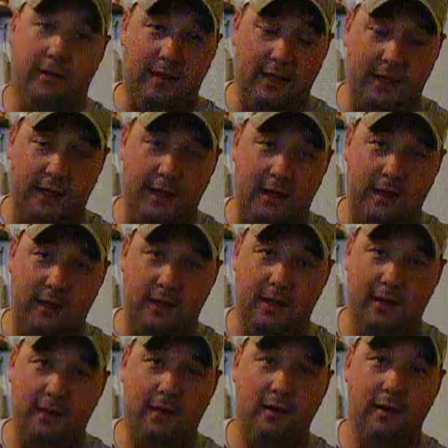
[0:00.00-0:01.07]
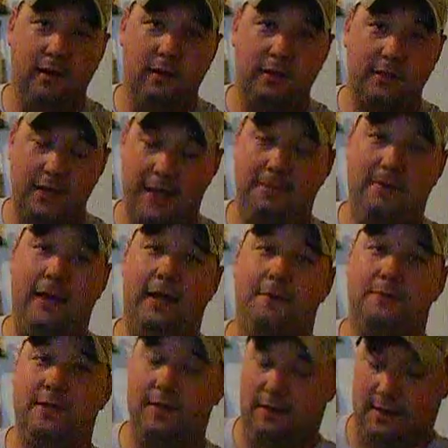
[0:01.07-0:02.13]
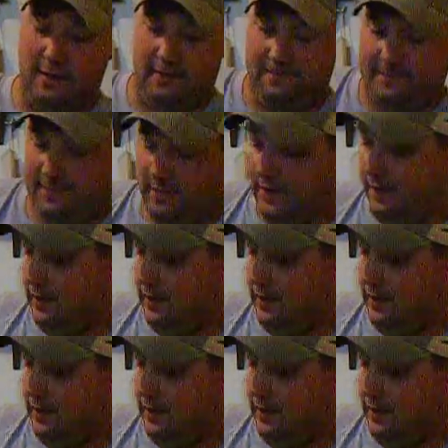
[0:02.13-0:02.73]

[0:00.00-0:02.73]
the snap caps in there.